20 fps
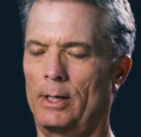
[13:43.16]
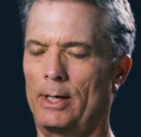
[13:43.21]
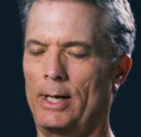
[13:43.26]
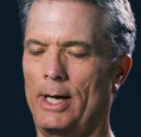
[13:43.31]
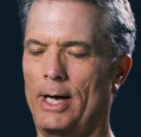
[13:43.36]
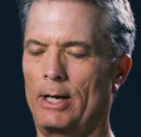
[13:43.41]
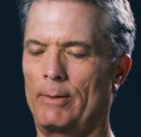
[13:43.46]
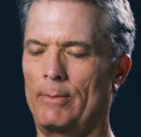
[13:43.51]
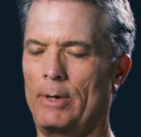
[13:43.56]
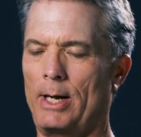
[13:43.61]

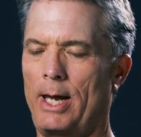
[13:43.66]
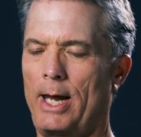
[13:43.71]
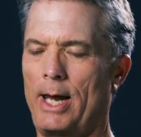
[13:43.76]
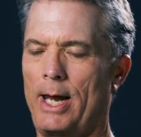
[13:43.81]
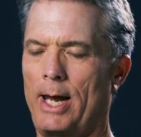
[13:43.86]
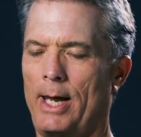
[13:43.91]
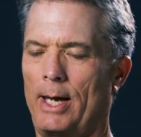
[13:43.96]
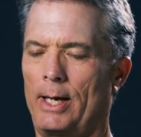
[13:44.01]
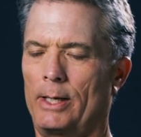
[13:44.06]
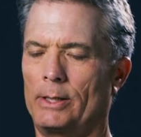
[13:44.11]
out of my
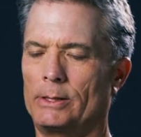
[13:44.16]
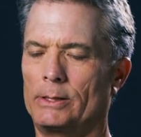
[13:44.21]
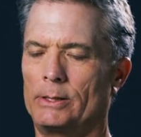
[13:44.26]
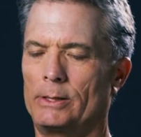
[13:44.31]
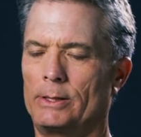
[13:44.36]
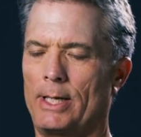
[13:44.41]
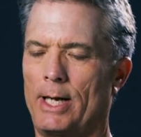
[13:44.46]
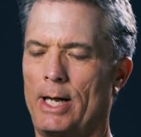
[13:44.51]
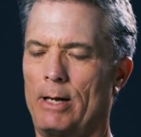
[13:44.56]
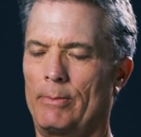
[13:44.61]
hands and
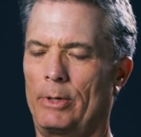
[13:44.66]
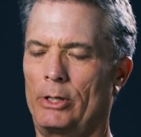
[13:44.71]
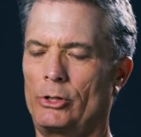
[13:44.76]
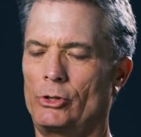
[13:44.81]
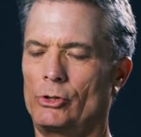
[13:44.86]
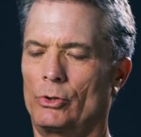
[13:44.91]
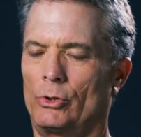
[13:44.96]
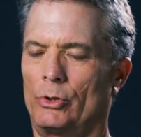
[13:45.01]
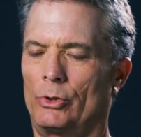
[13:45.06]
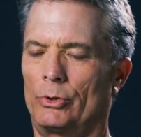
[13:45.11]
down my
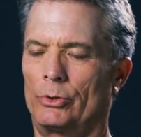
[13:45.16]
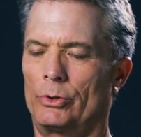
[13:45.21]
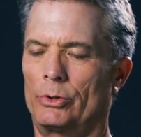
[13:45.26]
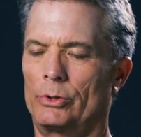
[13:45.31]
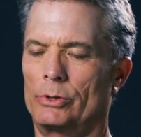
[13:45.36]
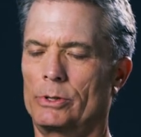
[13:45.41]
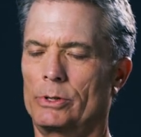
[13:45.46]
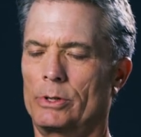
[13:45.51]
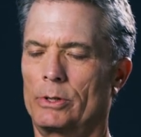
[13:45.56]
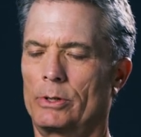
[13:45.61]

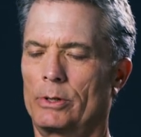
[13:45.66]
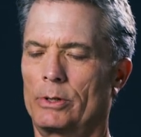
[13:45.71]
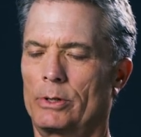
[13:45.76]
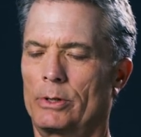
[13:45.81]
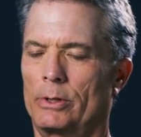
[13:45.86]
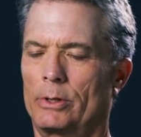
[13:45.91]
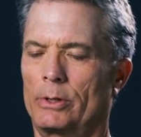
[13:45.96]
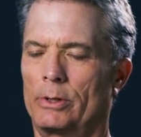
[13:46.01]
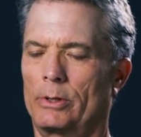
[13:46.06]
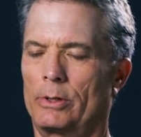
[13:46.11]
shoulders,
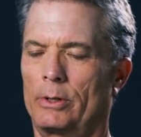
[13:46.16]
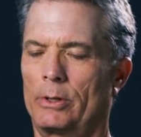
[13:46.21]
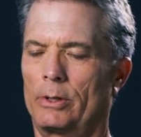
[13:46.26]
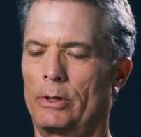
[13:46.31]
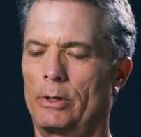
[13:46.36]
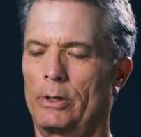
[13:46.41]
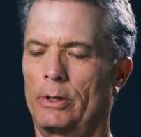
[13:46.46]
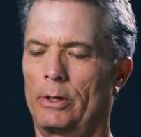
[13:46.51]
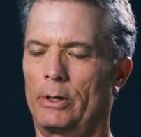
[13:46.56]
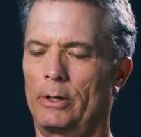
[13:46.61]

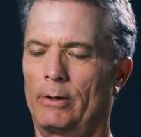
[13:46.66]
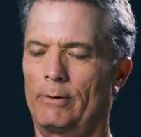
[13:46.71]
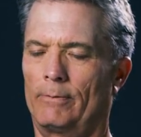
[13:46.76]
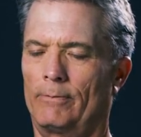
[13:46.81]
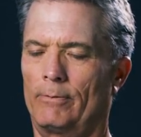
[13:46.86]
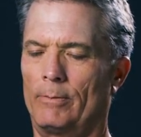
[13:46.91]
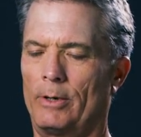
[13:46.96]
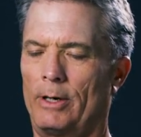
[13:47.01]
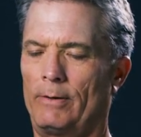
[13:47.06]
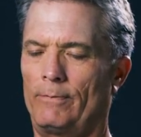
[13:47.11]

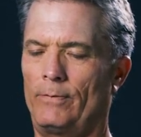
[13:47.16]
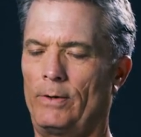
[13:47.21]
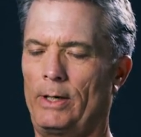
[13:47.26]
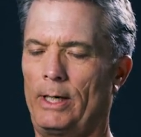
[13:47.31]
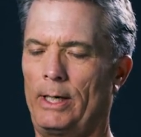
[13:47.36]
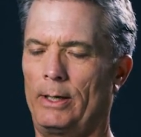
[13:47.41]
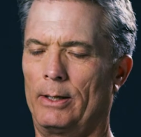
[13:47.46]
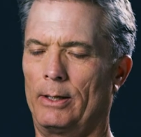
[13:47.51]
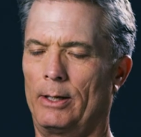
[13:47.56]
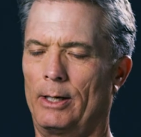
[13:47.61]
from my
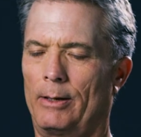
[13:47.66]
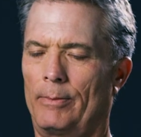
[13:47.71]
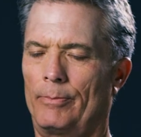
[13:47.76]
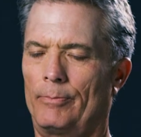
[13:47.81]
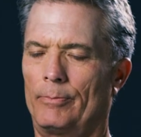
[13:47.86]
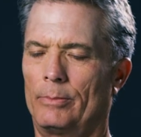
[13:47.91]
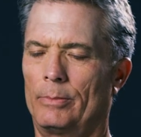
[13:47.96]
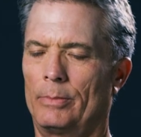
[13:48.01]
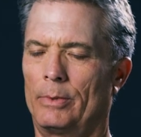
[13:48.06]
feet up,